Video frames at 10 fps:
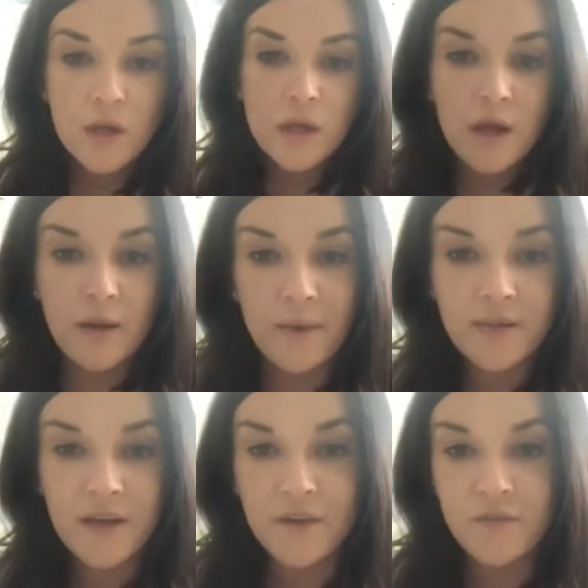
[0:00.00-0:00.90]
I
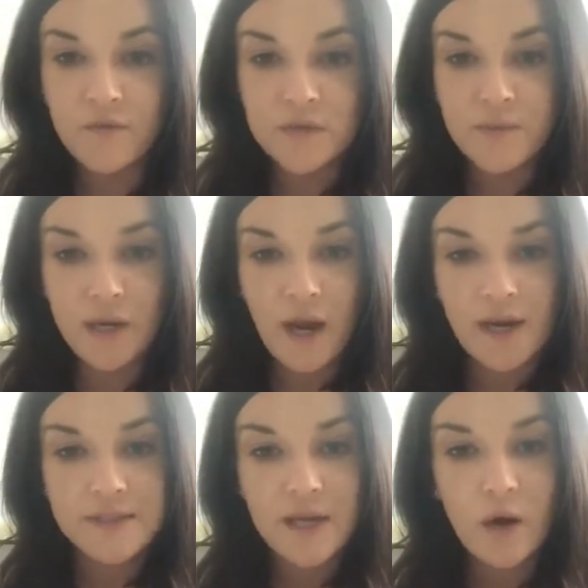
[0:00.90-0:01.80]
think somebody
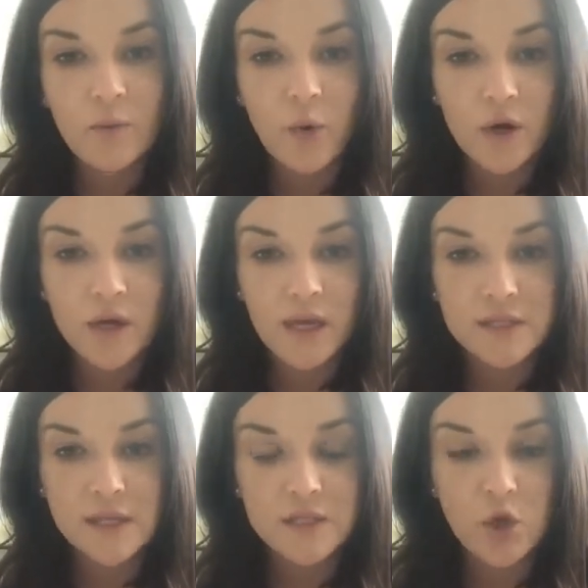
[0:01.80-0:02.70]
asked, how important is it